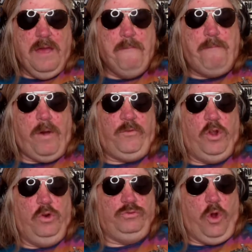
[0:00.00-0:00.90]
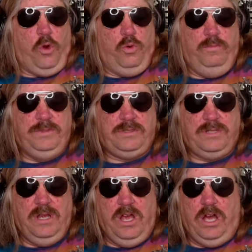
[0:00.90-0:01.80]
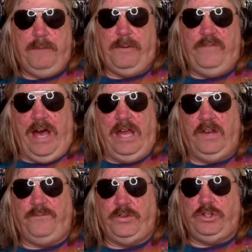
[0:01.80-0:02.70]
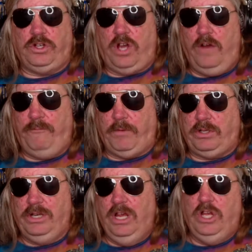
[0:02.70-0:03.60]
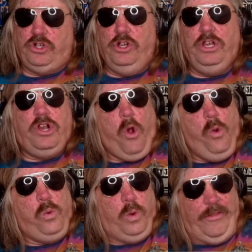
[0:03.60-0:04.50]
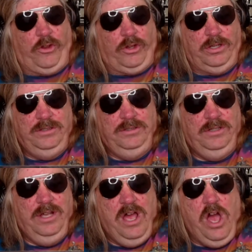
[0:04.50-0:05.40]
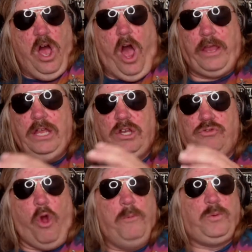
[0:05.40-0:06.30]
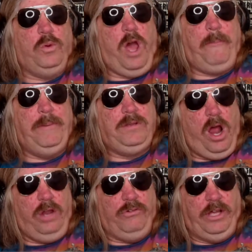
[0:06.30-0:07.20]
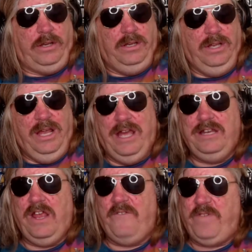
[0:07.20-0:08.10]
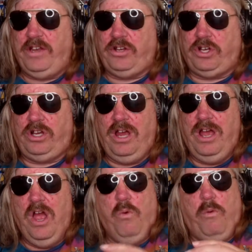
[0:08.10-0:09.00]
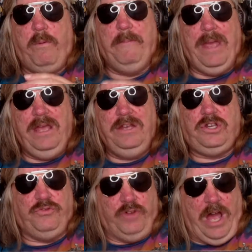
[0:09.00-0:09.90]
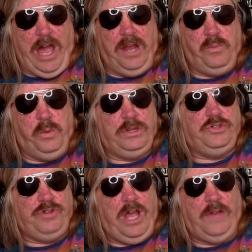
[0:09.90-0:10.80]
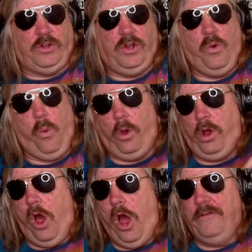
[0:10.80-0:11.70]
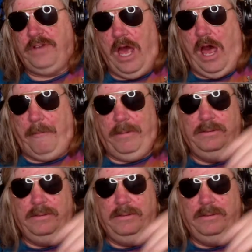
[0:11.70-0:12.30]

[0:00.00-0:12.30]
Buffalo robes are provided for your comfort during cold weather. Hogging the robes will not be tolerated, and the offender will be made to ride with the driver or on top.